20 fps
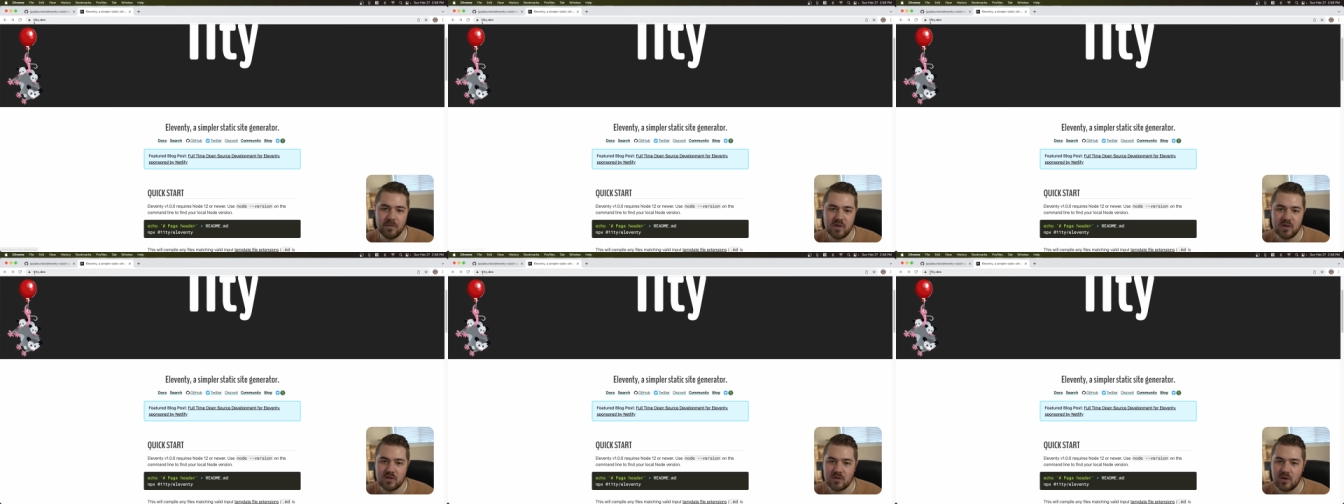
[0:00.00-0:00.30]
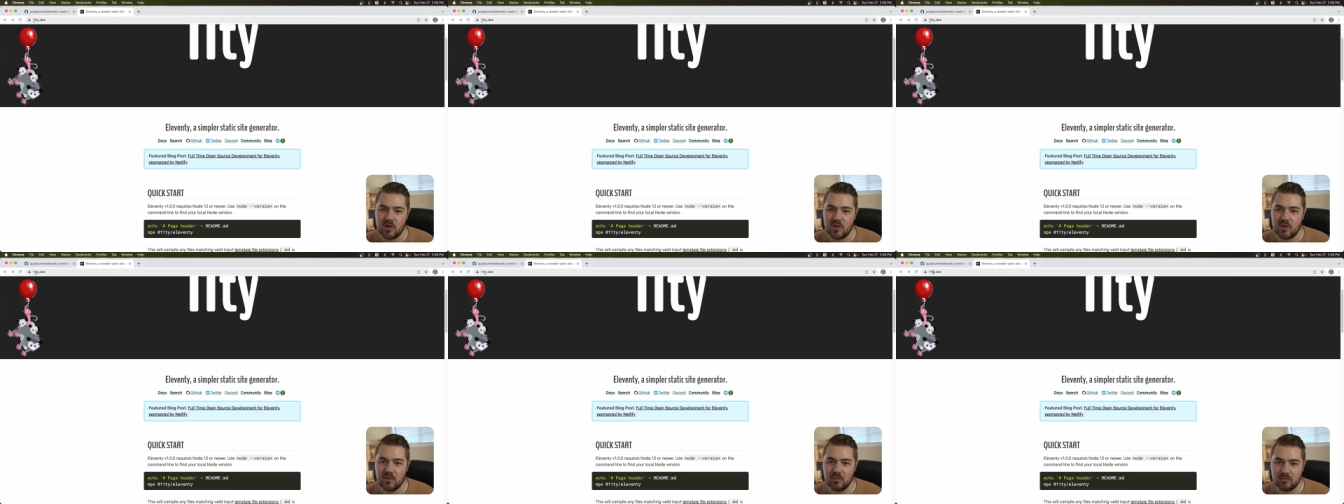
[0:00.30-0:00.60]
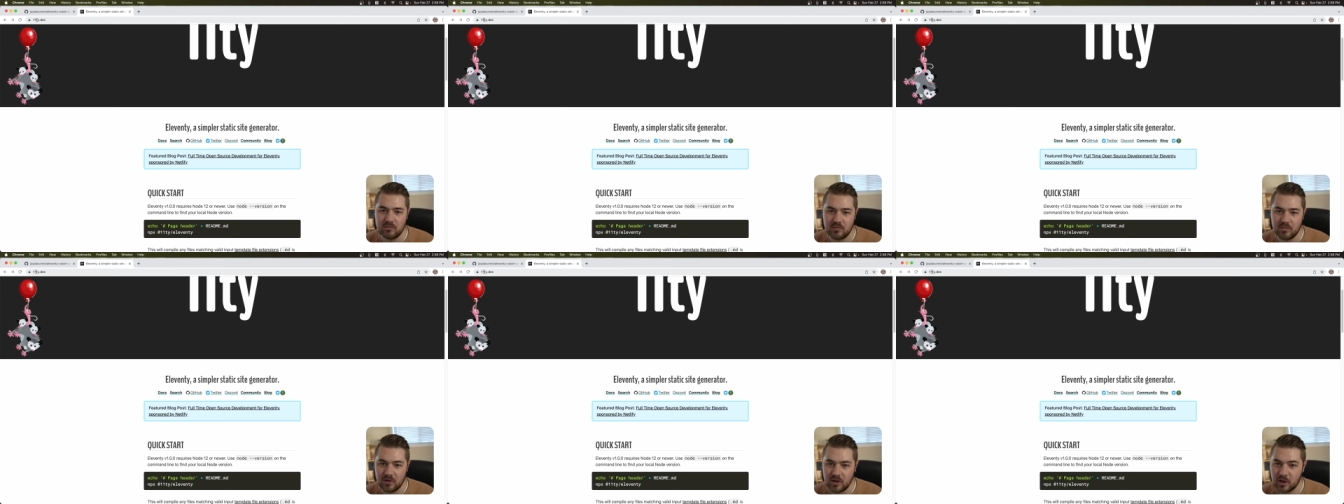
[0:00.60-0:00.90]
So
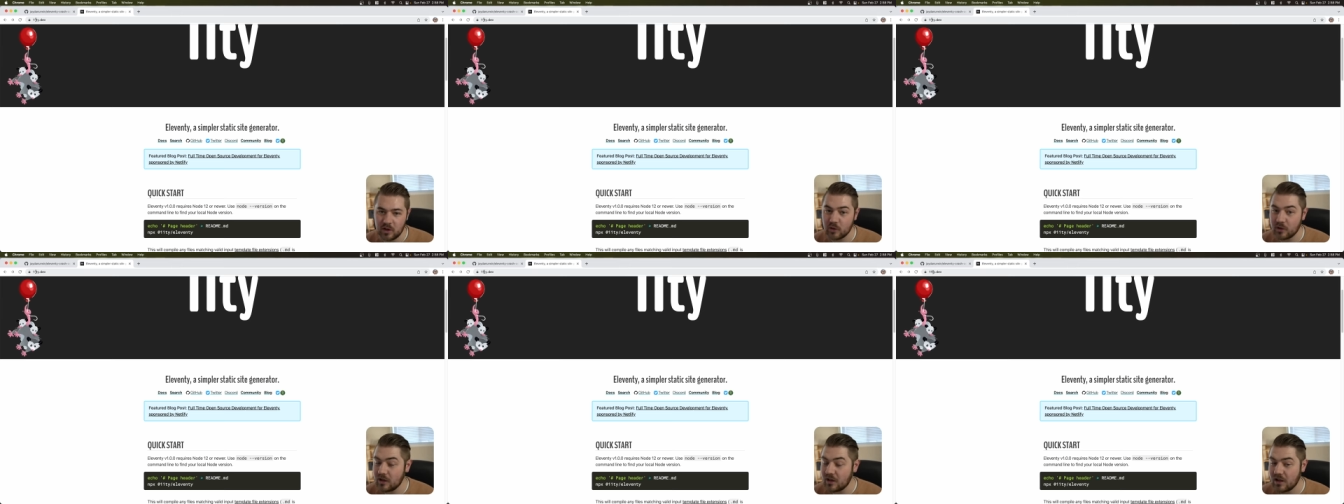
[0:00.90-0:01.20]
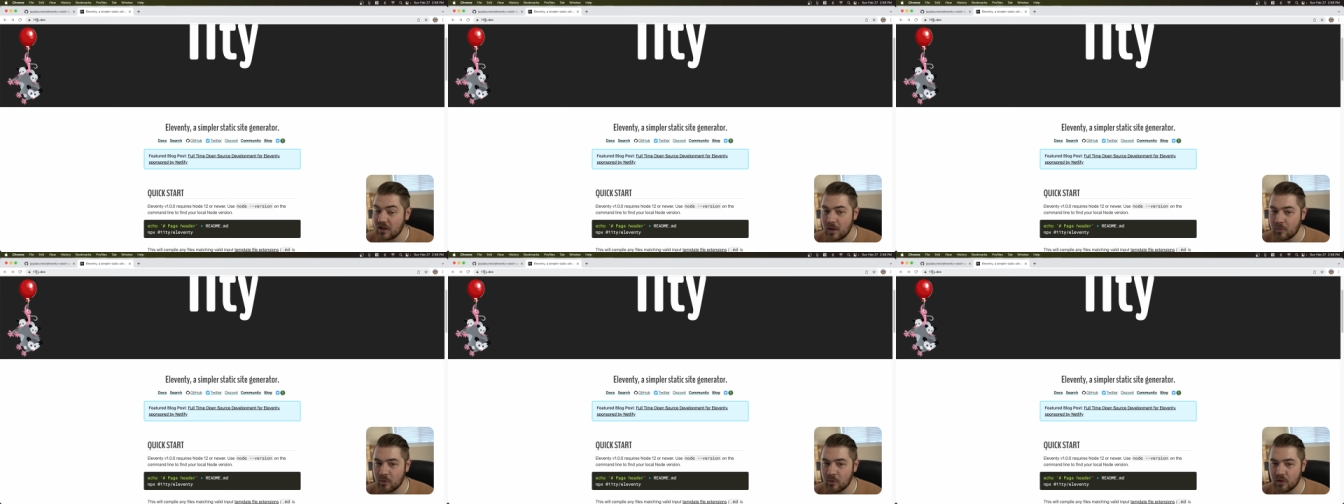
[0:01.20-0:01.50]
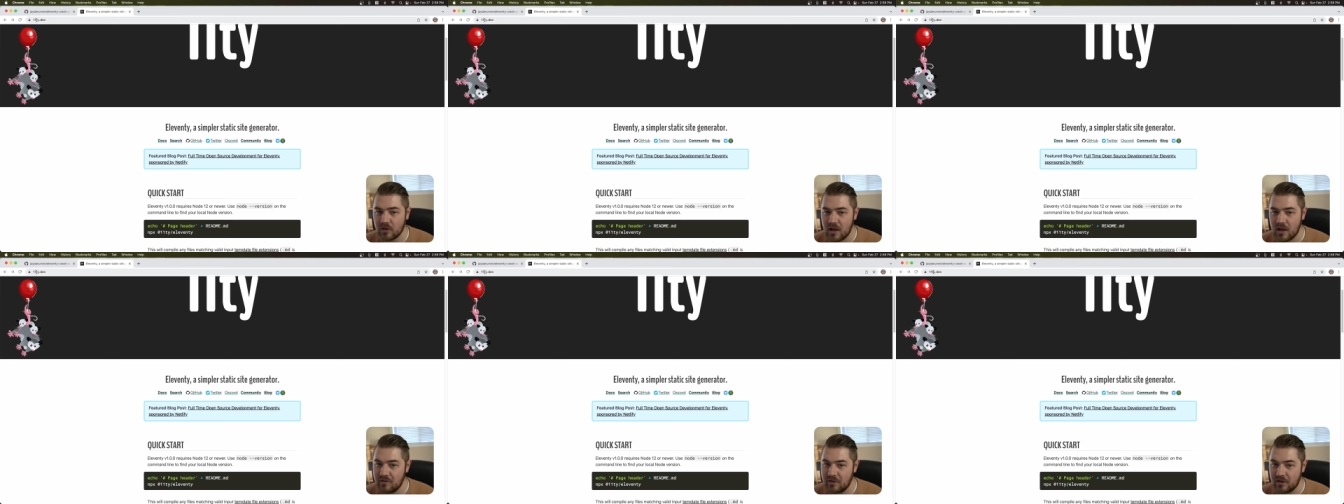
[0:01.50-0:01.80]
literally the number
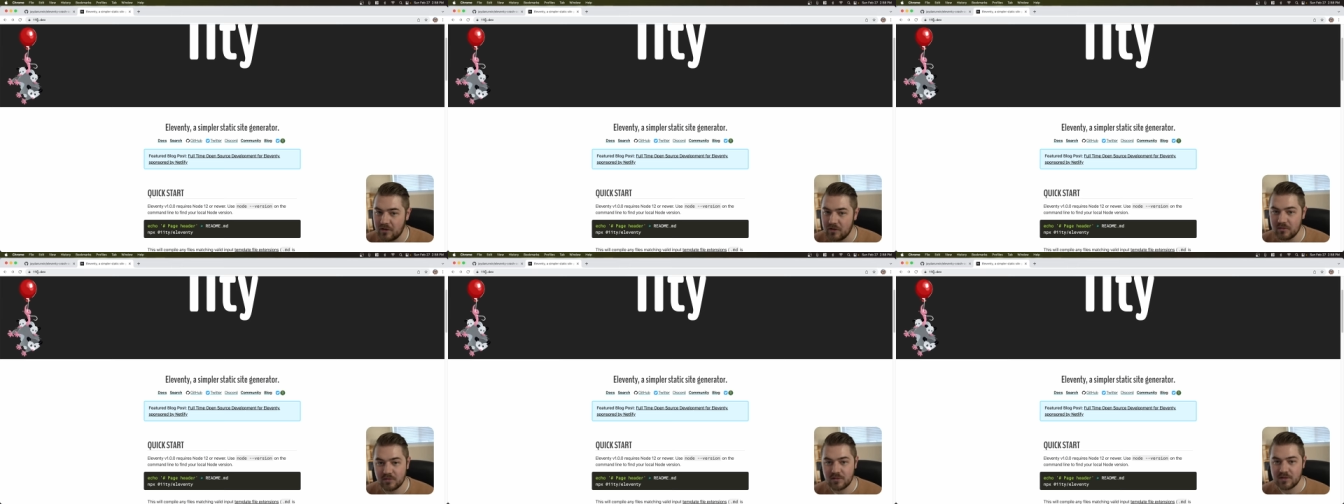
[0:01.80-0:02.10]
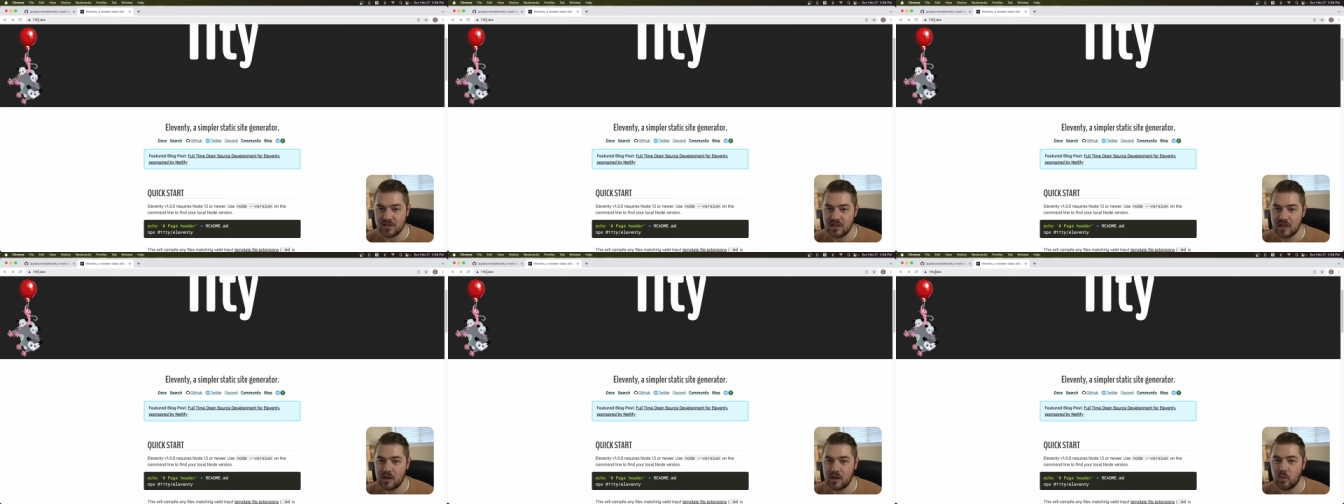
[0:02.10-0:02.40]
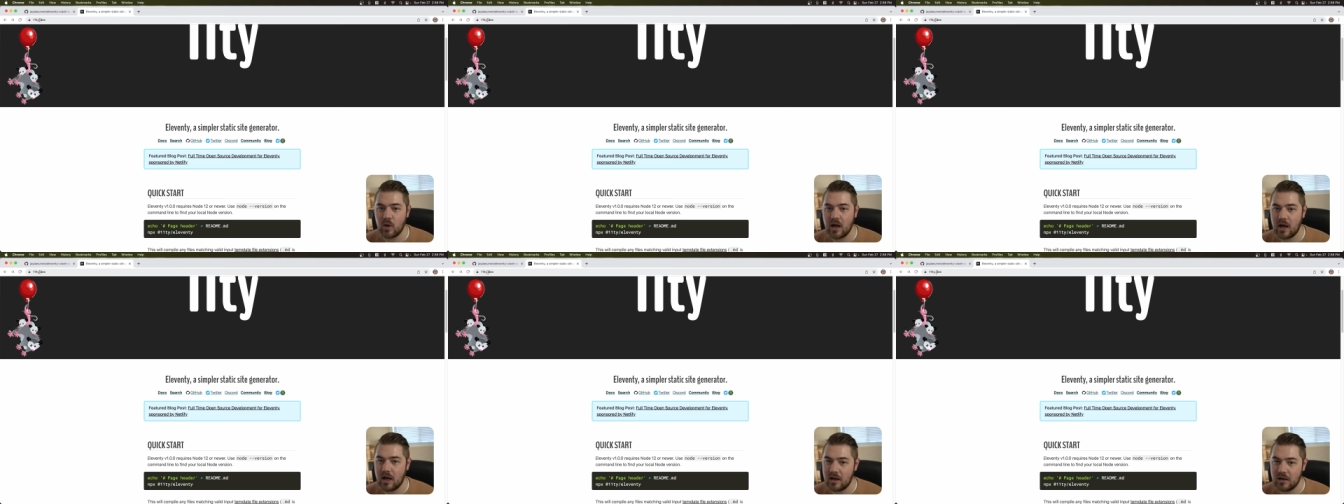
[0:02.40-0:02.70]
11,
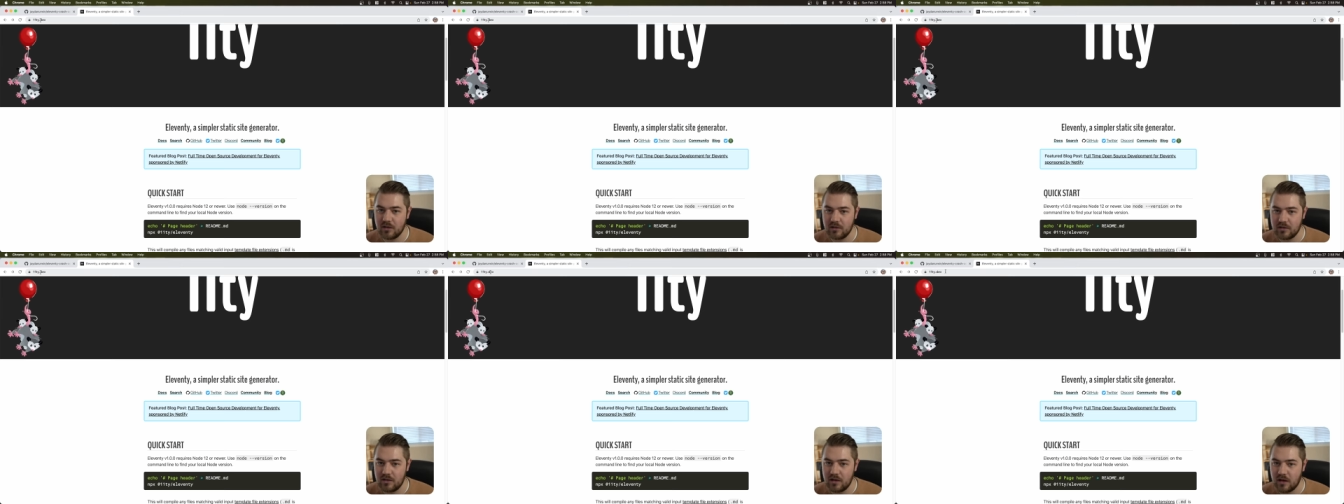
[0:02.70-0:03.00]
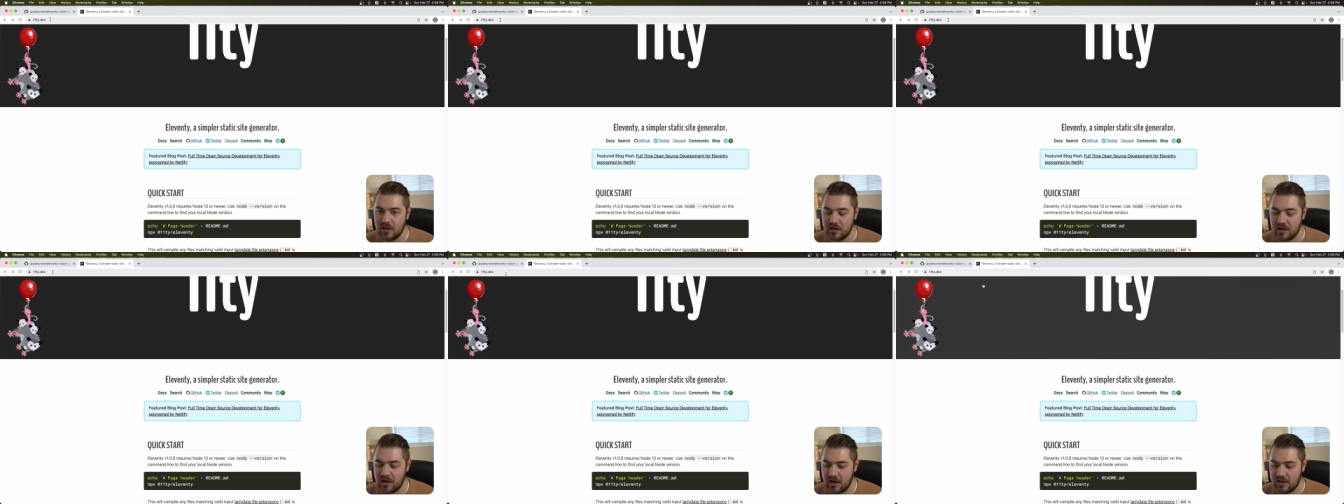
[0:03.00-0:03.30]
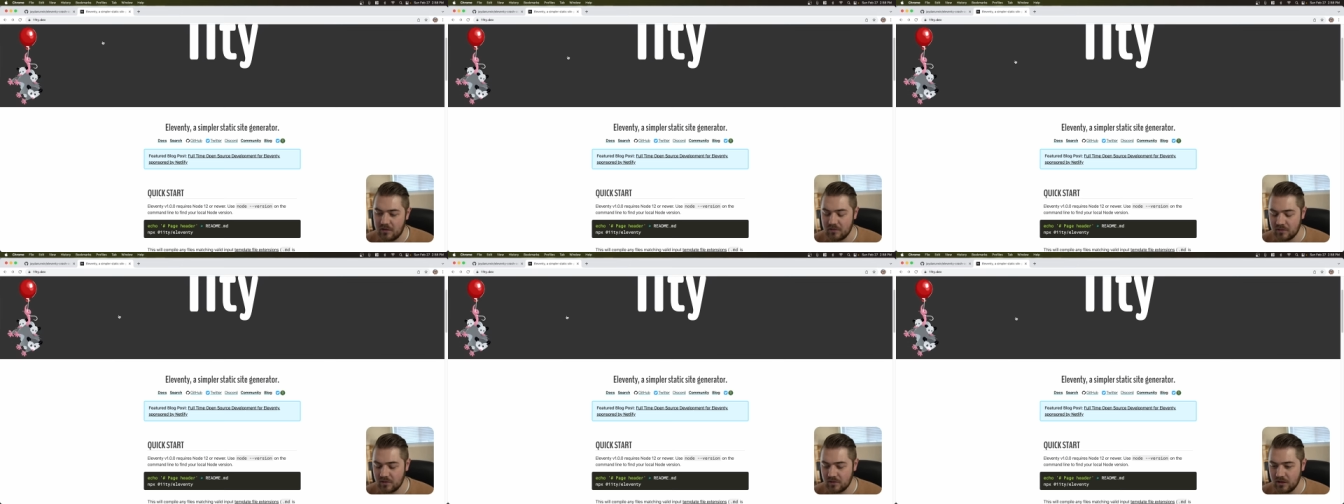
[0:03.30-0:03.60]

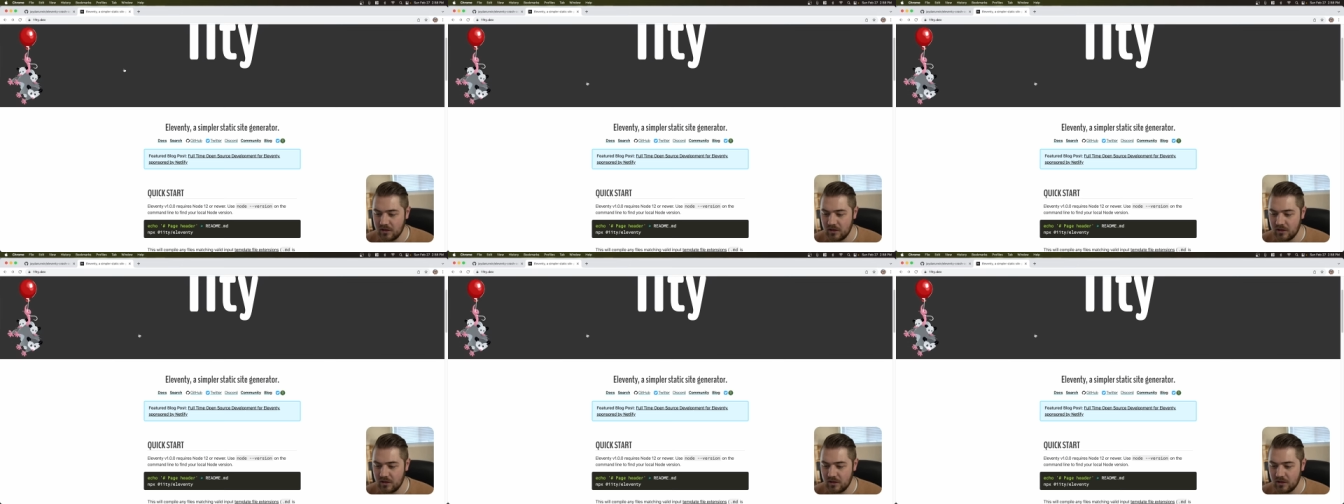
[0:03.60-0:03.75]
ty.dev.